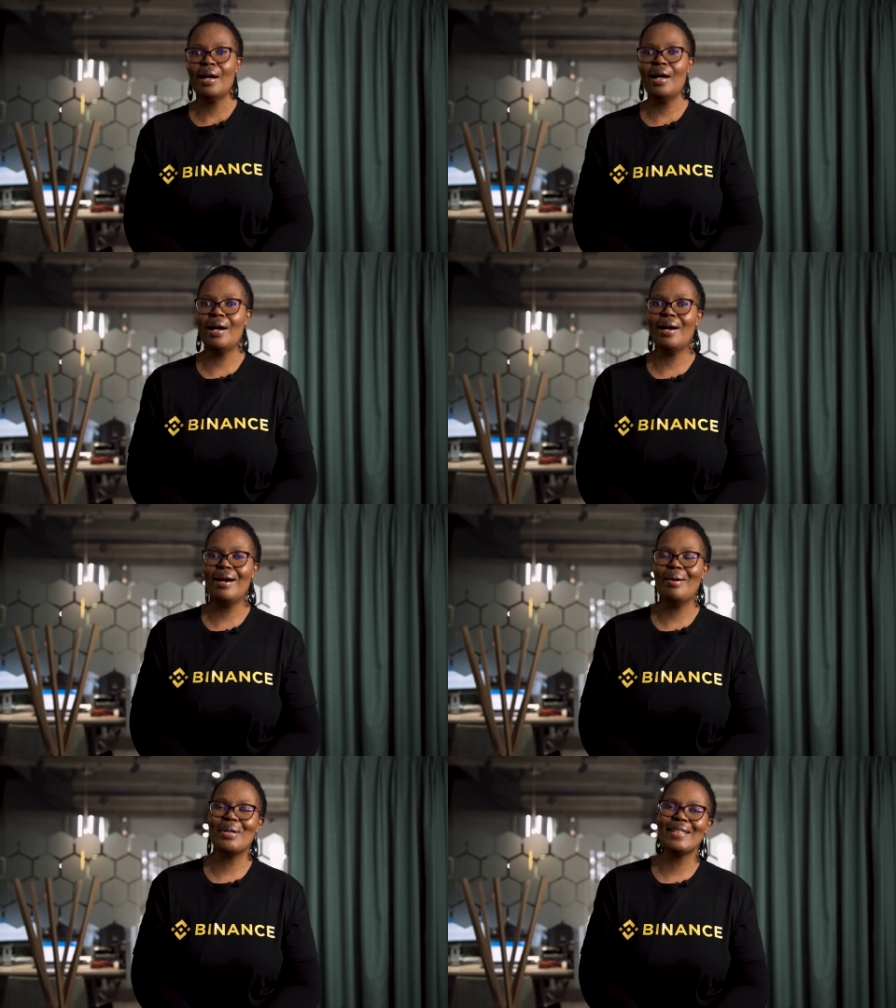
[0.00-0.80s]
uh,
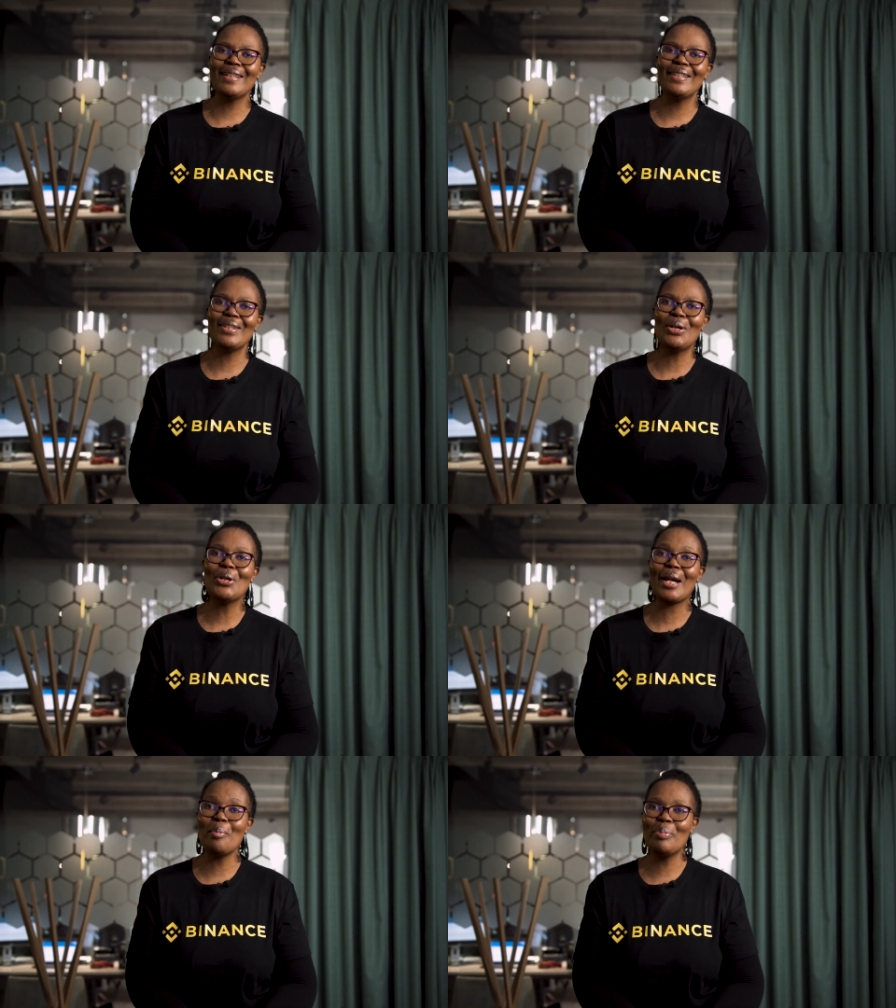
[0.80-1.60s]
I must say, it's
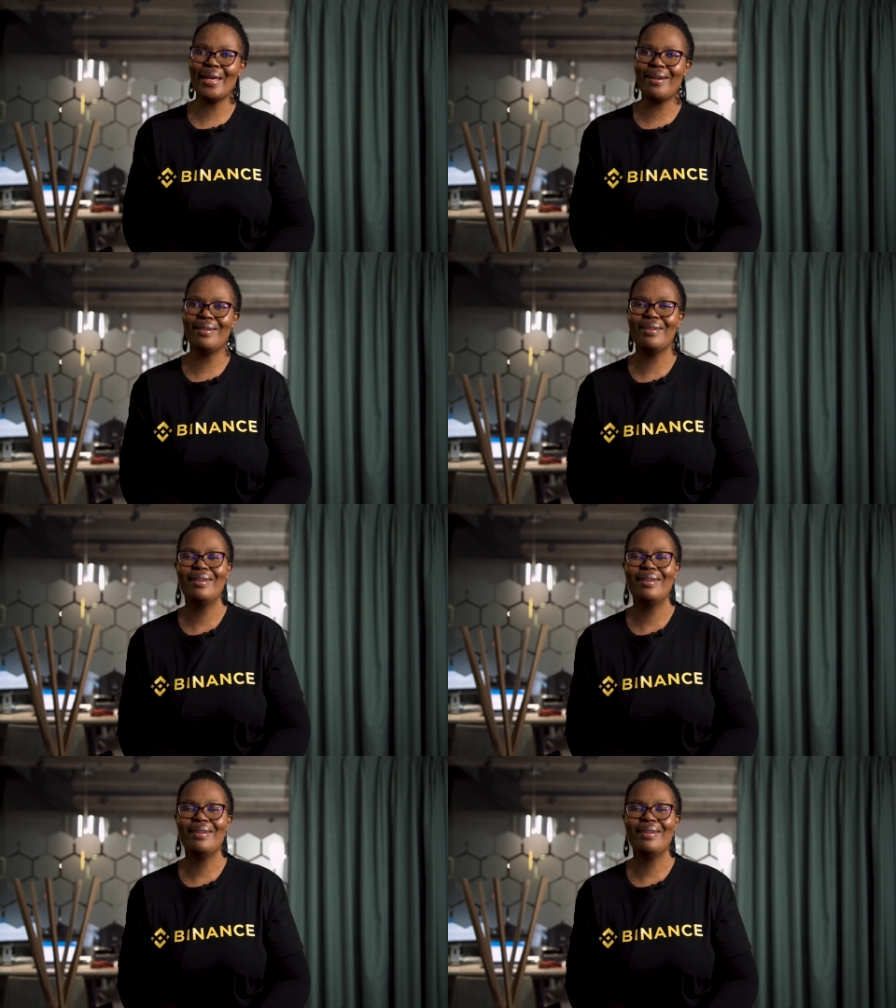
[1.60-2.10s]
on-ramping.